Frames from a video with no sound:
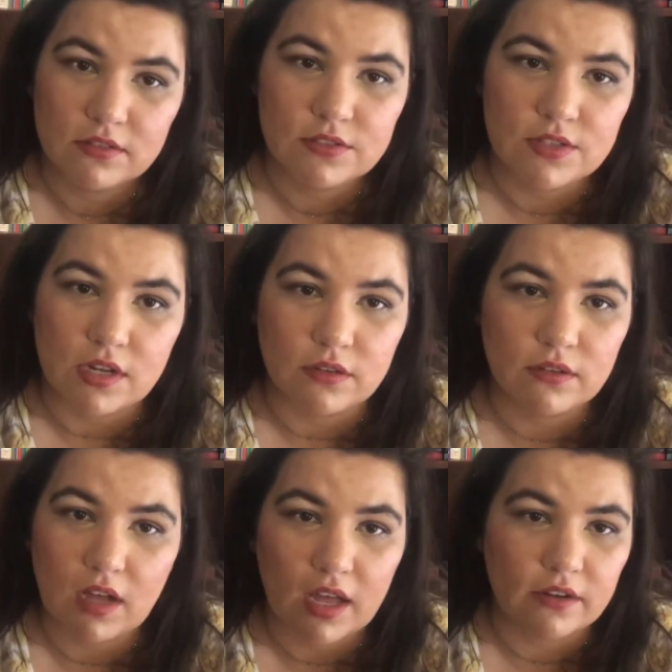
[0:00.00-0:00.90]

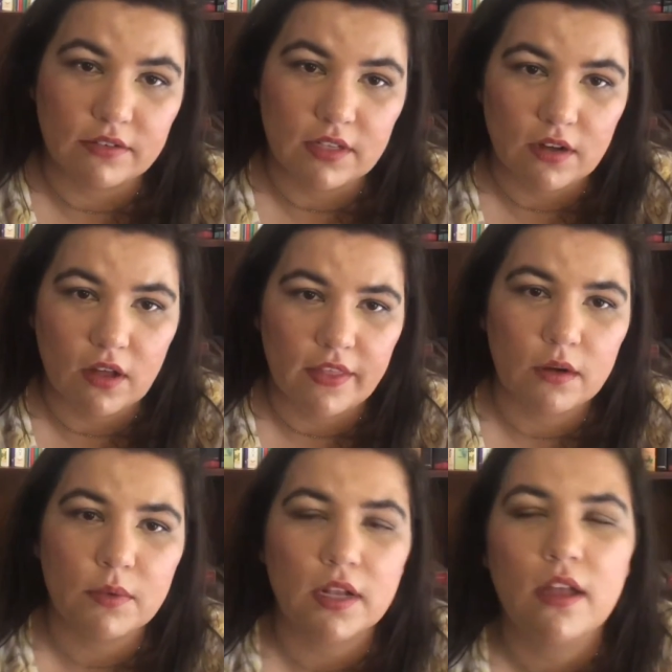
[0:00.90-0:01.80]
So I don't really know how
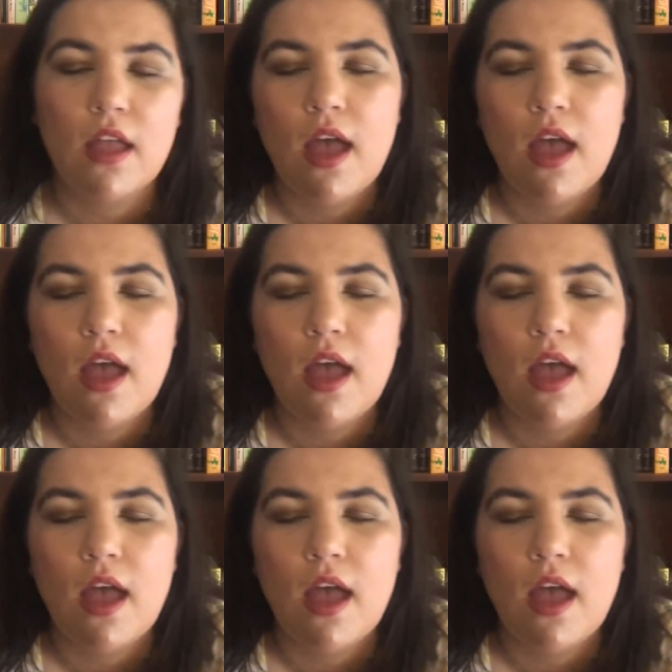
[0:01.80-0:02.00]
that'll work.